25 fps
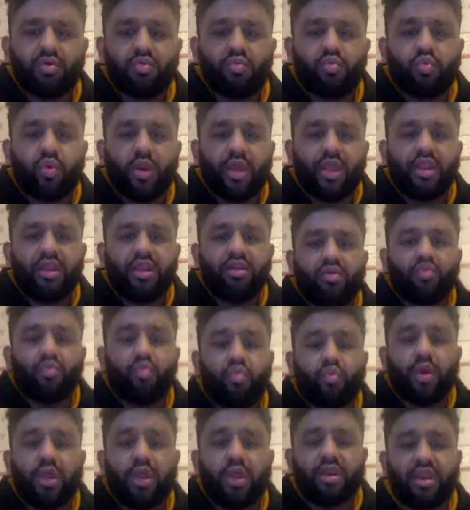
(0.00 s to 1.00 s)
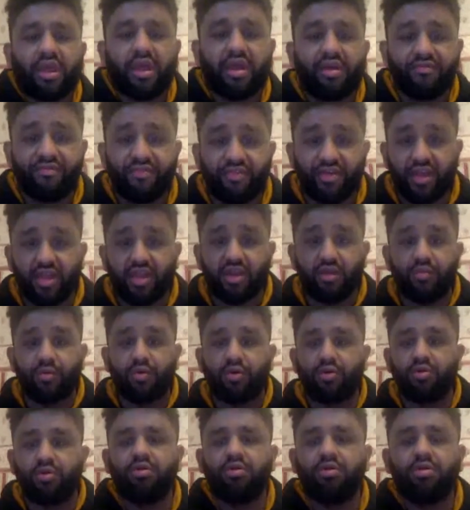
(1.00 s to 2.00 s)
when
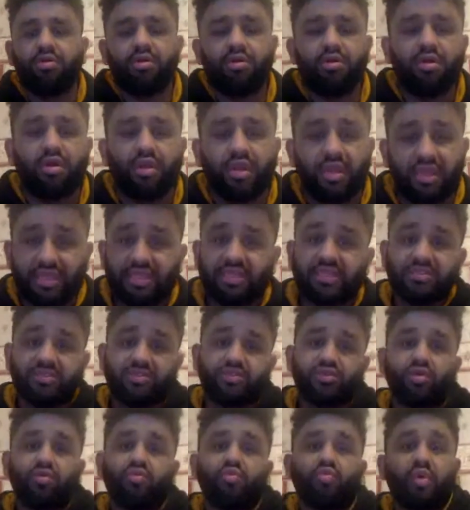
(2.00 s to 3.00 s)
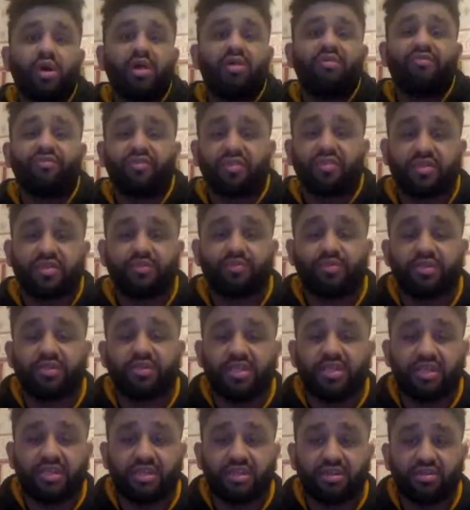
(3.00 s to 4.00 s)
available, he's done well for this
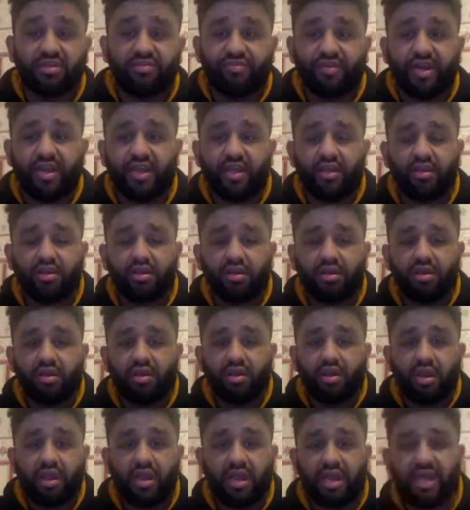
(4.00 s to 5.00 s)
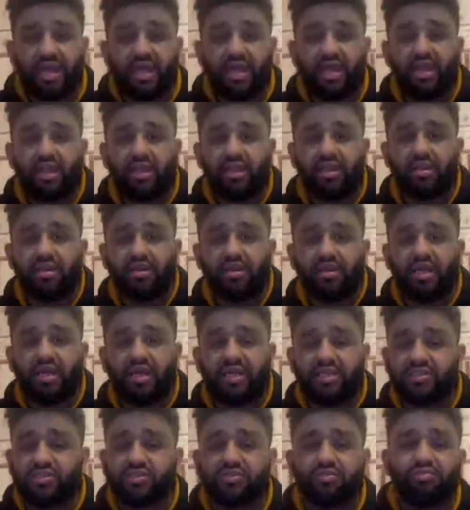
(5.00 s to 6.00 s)
particular fight. And
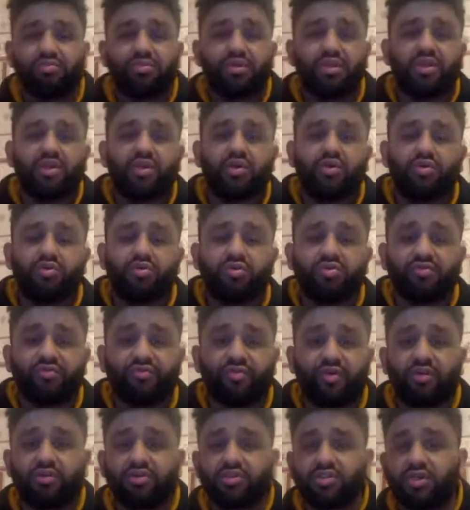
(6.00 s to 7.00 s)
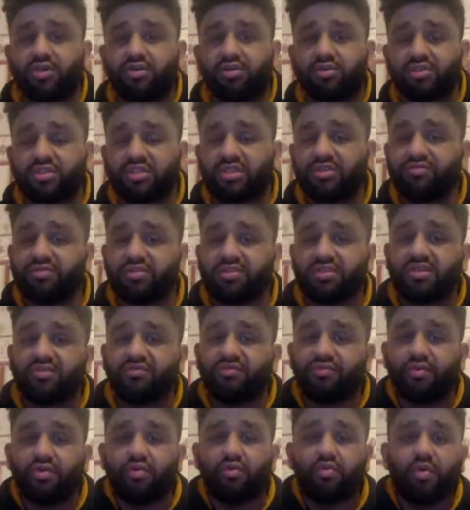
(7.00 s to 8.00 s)
as somebody who's followed Shakur Stevenson
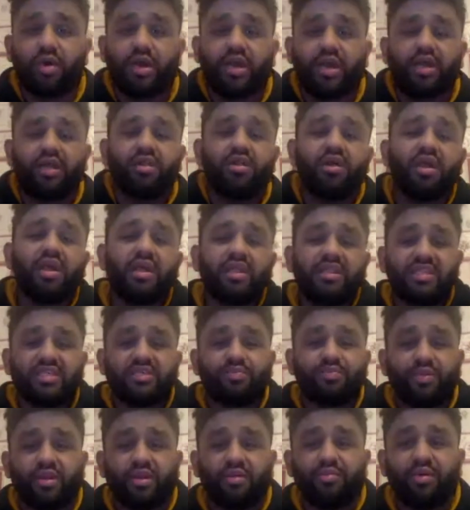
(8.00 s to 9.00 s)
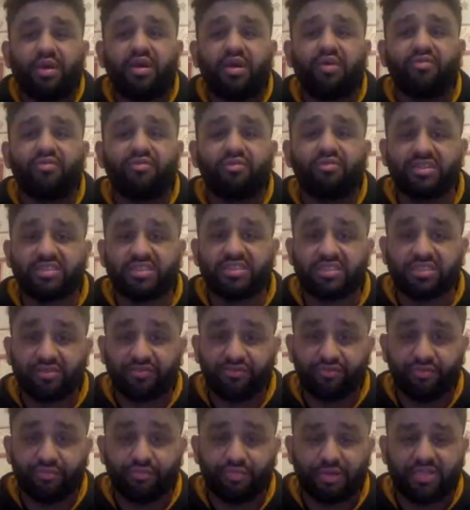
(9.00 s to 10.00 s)
for a while, there's been a bit of
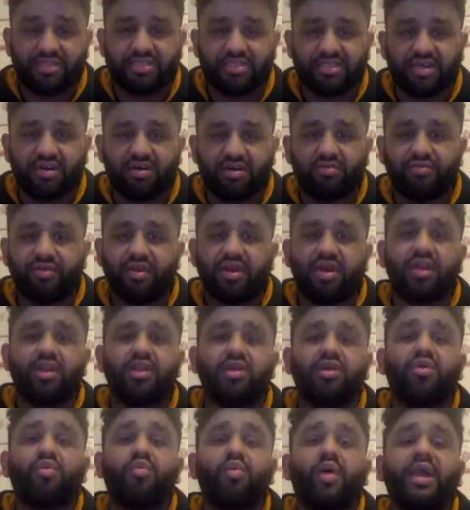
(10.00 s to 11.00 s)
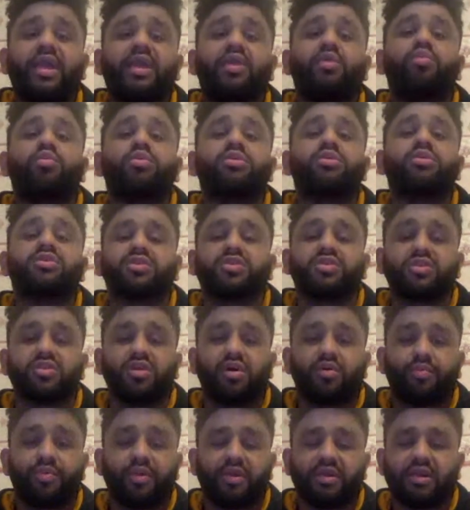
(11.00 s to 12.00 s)
criticism from myself early on where he wasn't
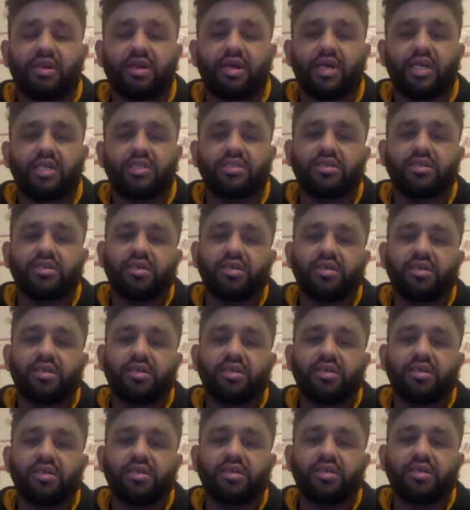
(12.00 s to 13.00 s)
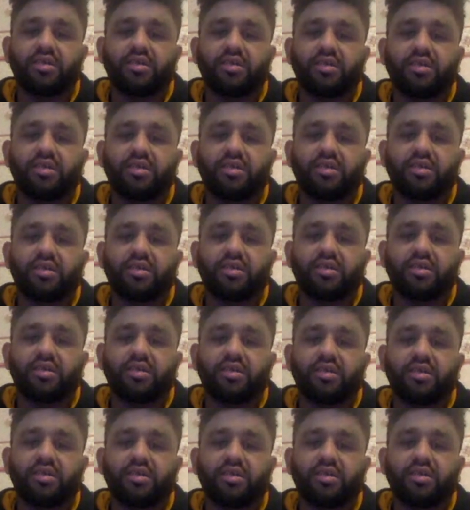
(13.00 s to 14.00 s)
stopping guys. And I think that's now
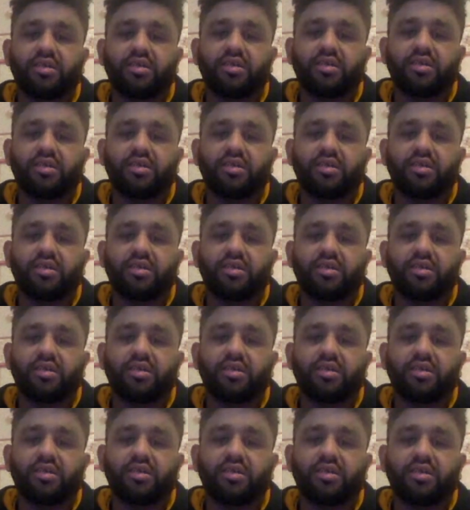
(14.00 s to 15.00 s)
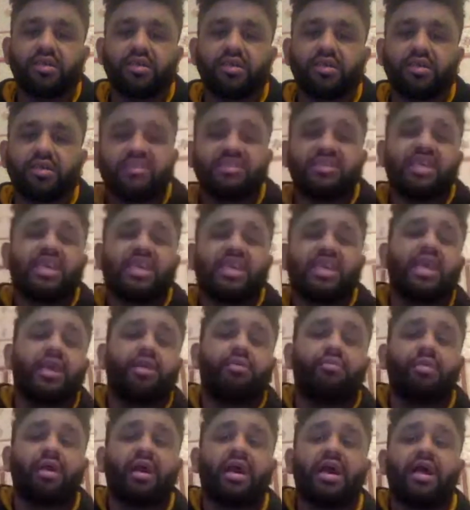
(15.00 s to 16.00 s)
been put into his
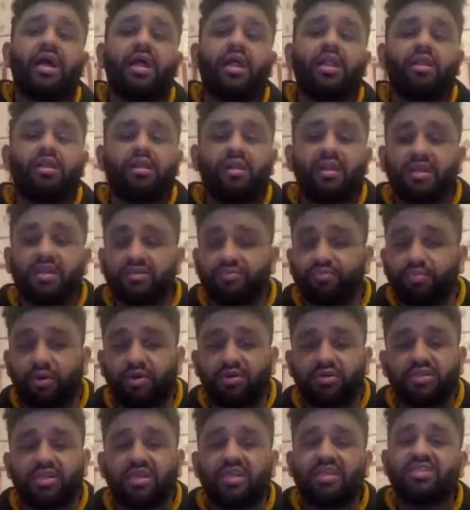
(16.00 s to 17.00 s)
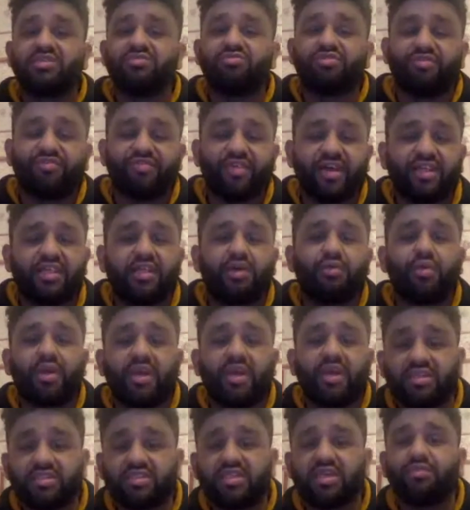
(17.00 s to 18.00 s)
game and his boxing, and he's refined that
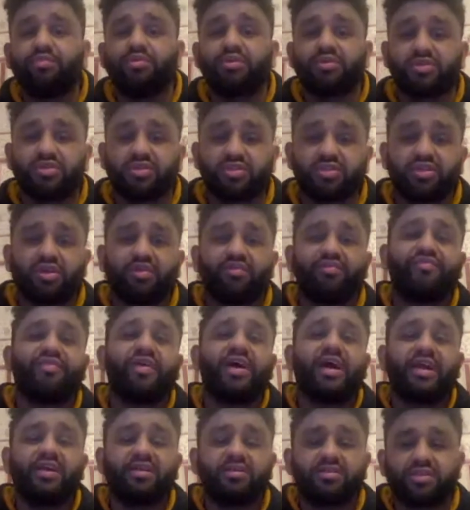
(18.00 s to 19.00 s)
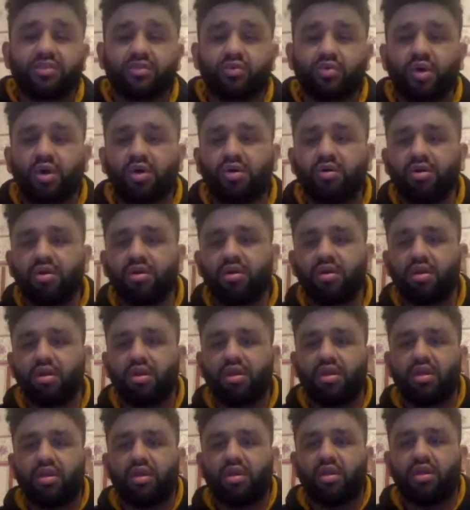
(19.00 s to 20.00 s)
way. He's able to stop fighters as well.
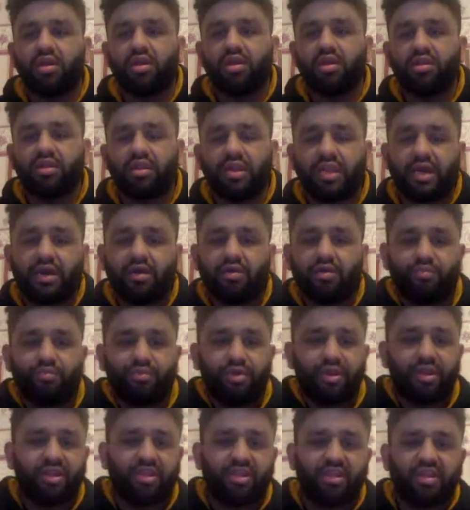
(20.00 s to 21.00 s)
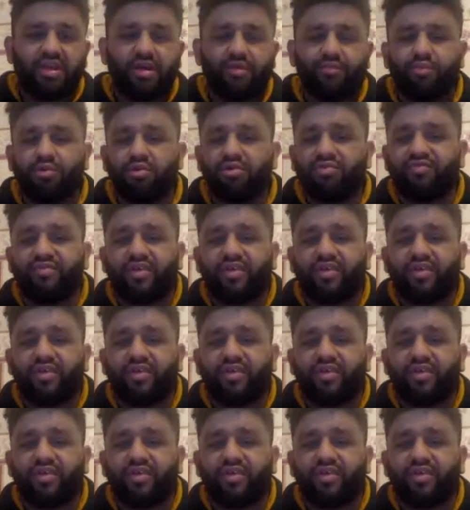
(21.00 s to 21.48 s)
Now, breaking down both